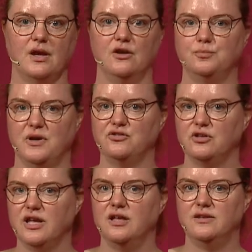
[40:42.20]

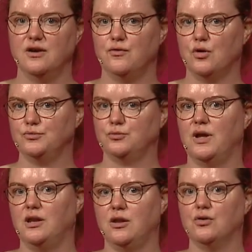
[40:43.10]
especially in DevOps,
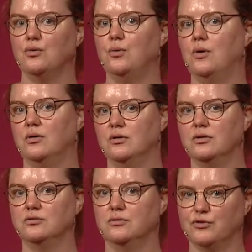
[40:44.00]
when you
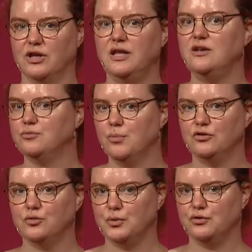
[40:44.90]
release
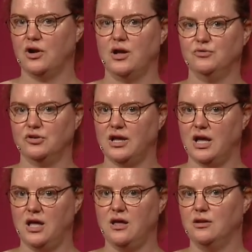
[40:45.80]
multiple times a
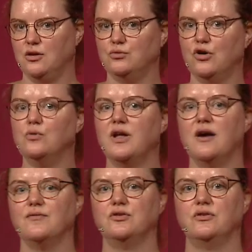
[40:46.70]
day and you don't
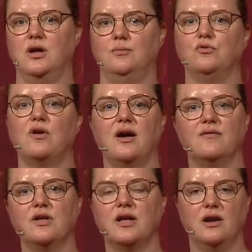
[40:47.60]
have the time to
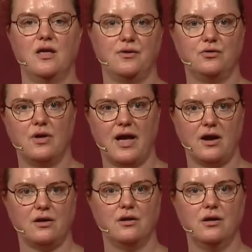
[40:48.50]
have like an ethical
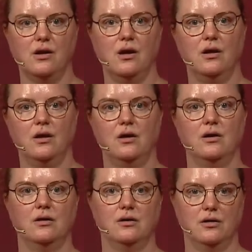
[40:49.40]
hacker
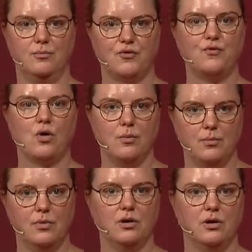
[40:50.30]
uh,
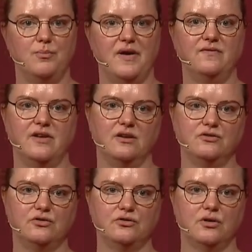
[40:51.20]
perform uh, pen
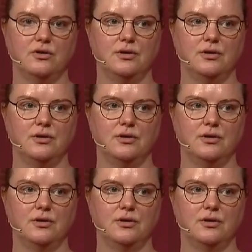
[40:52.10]
tests.